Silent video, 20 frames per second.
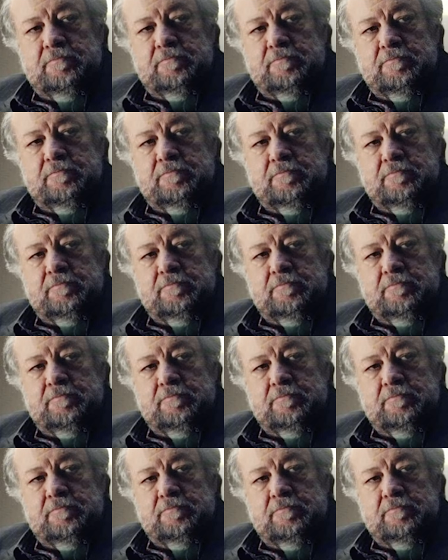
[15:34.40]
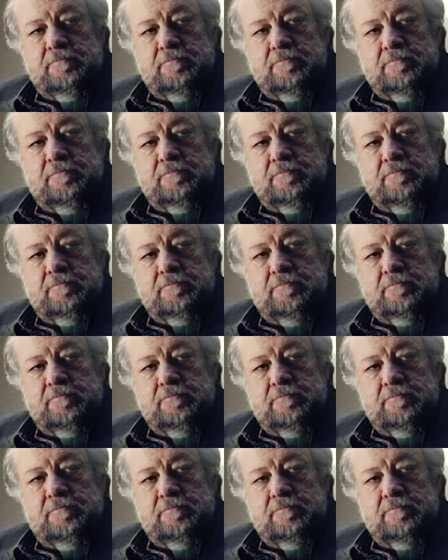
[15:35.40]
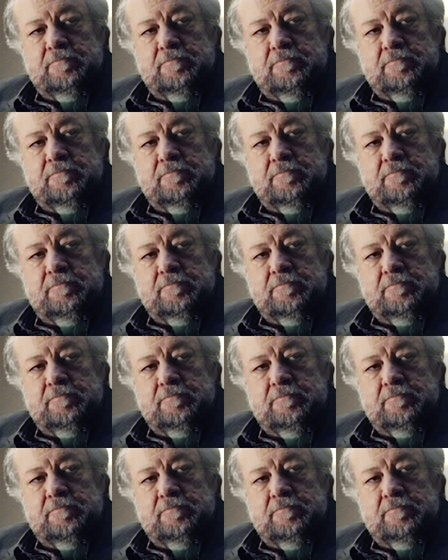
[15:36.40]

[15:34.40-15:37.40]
(silence)